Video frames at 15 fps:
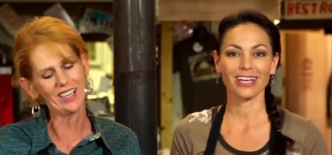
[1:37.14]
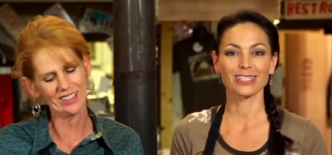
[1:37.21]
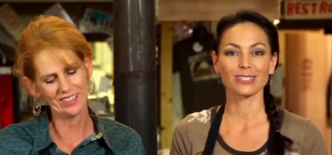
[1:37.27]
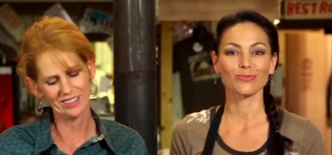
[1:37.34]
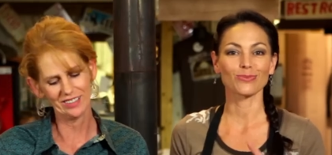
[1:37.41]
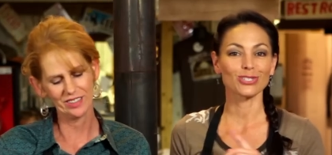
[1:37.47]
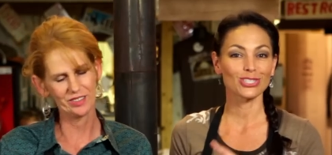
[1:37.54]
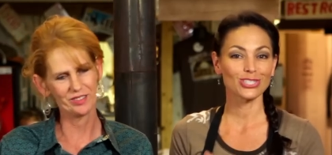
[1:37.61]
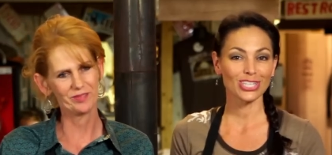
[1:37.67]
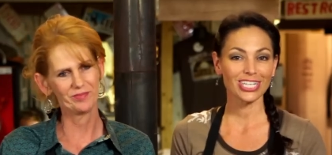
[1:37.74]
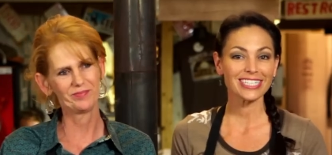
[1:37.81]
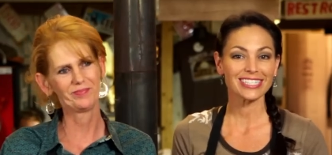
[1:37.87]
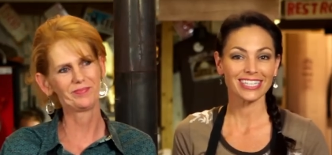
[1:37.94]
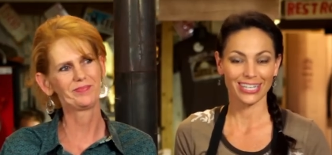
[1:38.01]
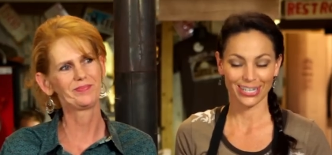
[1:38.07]
Speaker 1: Because when
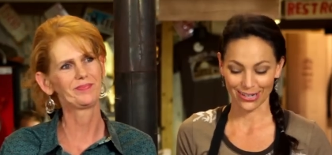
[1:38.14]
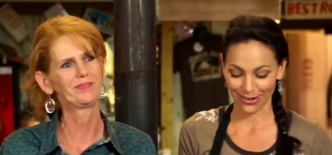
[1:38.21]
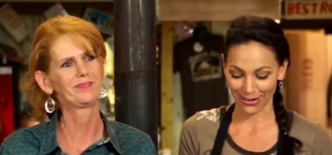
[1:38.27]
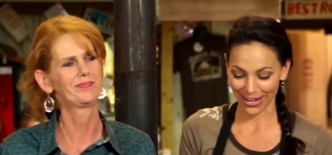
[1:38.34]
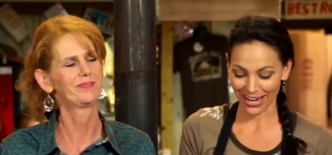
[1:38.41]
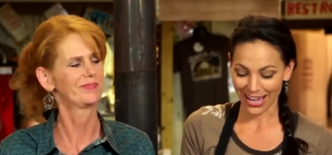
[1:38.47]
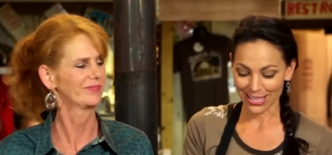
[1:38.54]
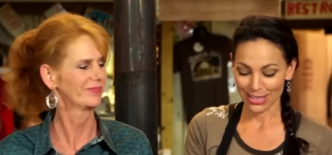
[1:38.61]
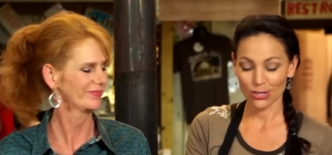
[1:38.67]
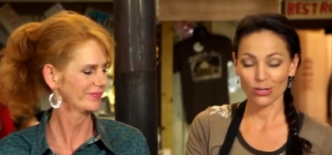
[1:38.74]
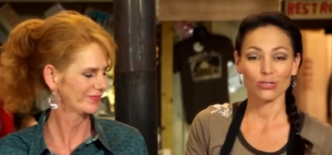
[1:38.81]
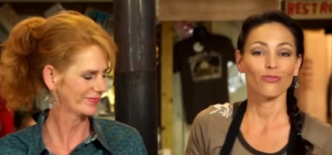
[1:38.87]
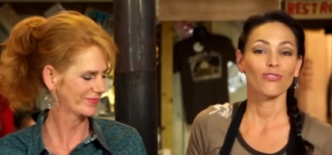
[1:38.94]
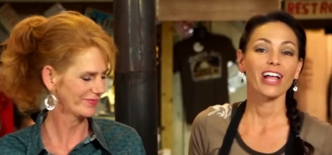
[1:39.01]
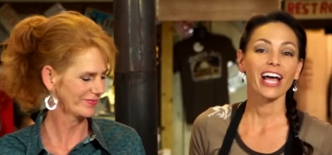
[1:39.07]
she's here,
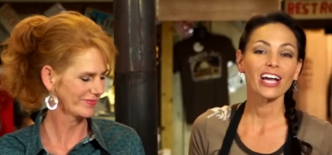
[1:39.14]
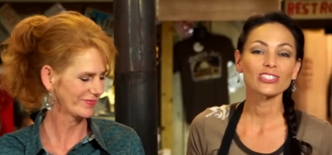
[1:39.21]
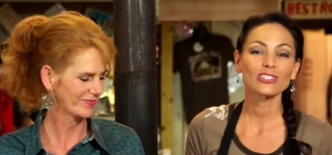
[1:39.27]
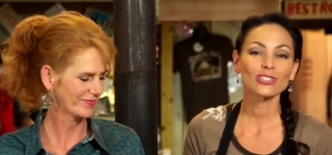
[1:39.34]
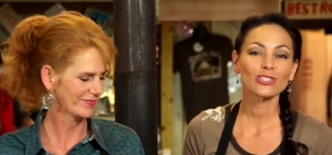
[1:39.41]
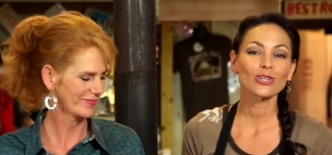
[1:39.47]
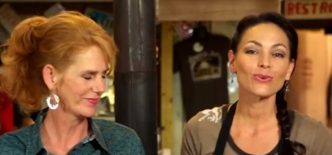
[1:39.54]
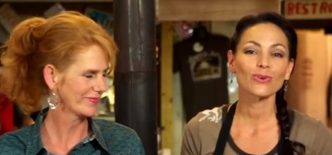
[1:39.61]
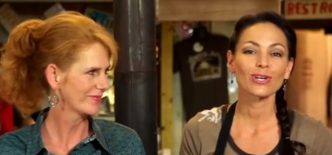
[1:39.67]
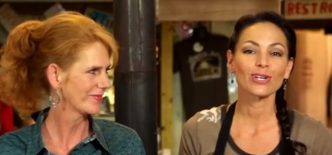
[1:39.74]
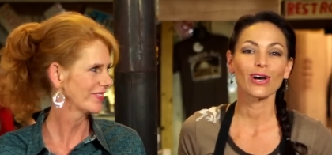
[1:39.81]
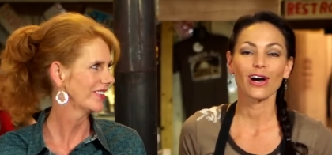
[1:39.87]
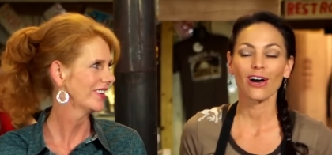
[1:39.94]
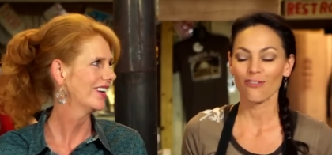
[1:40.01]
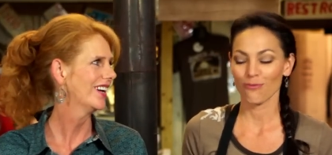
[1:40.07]
there's flashes going
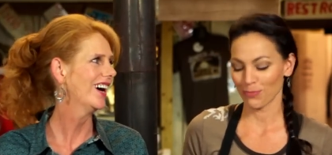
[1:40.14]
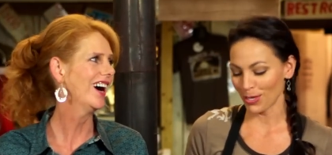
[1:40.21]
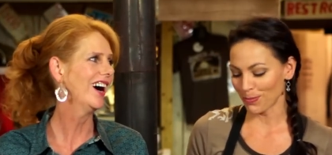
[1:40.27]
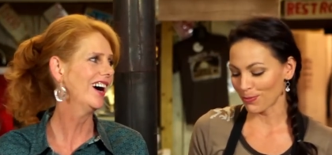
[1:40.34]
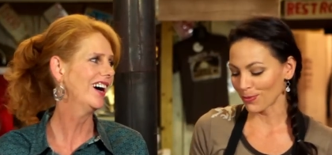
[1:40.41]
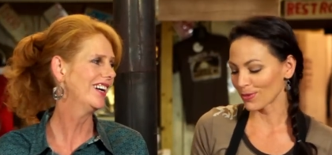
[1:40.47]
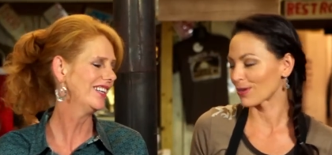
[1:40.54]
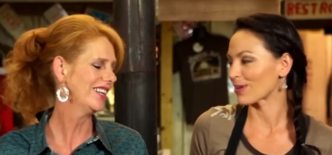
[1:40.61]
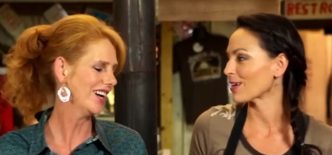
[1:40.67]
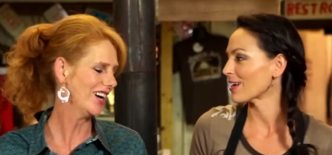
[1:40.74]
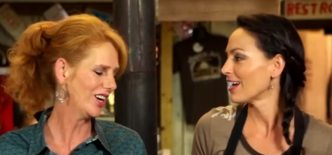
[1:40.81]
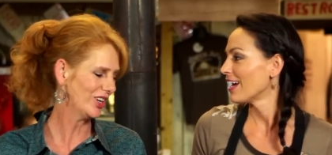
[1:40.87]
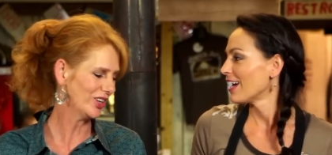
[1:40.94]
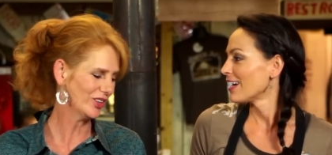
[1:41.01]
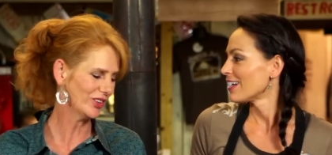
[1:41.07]
off. People I are
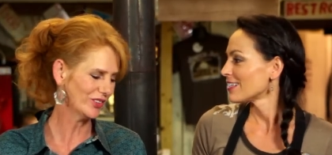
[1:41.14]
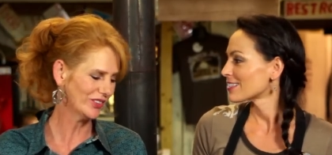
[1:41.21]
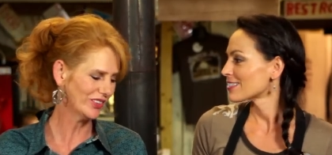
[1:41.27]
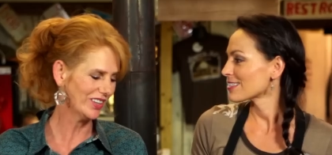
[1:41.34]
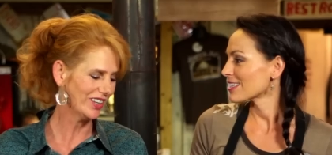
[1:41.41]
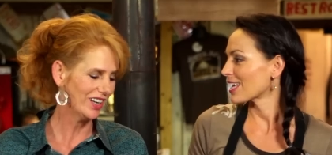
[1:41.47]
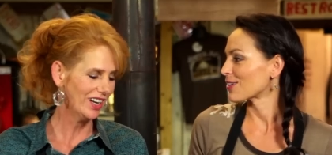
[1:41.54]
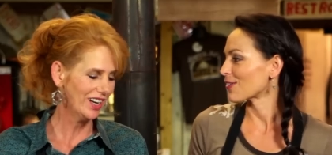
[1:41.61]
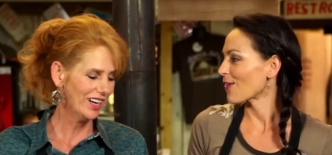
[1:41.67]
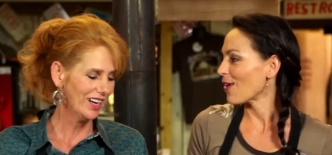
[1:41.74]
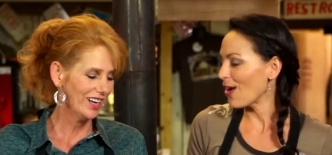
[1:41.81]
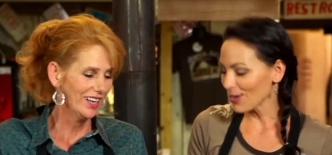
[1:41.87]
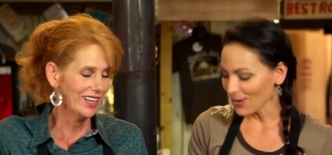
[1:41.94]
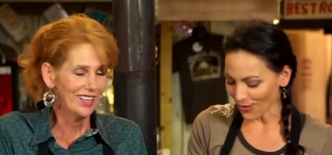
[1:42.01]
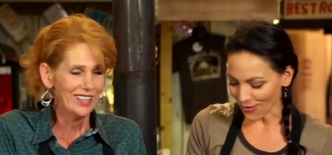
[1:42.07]
know. getting her
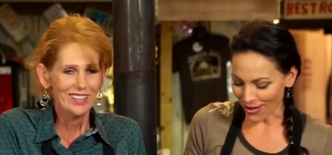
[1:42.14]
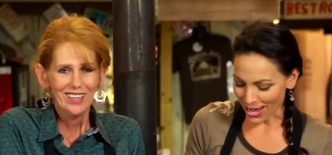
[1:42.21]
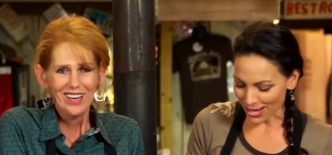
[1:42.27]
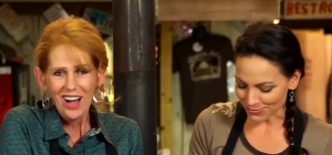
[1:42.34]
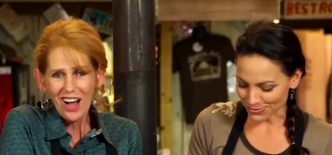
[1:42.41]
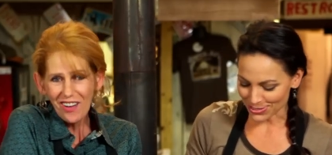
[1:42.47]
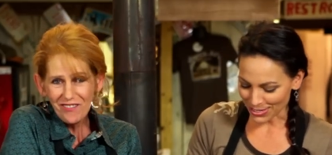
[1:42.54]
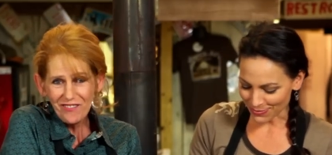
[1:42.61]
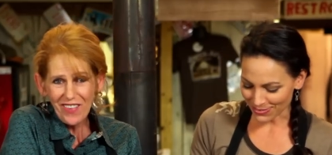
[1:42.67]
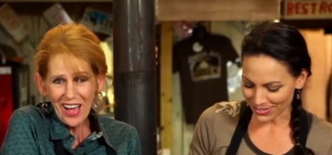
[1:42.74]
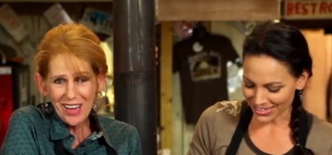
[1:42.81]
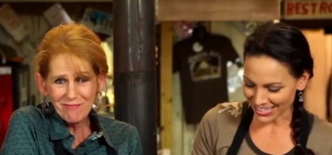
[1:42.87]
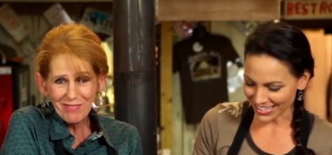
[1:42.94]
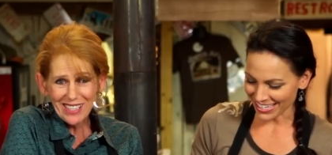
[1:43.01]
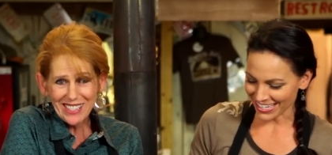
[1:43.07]
autographs and I'm
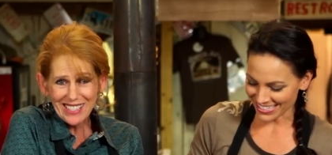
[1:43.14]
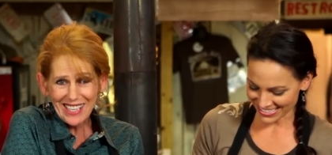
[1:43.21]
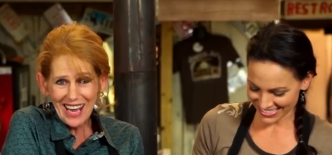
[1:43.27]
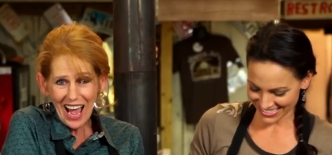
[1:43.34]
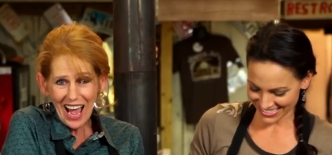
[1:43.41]
everything famous